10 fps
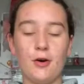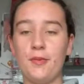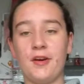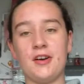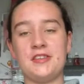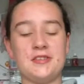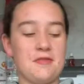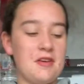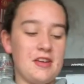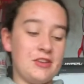Hope you guys
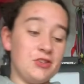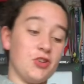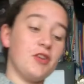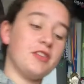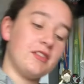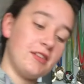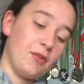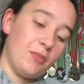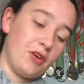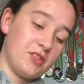enjoyed
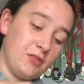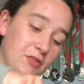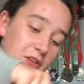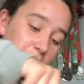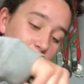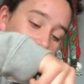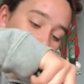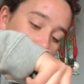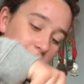the unboxing videos.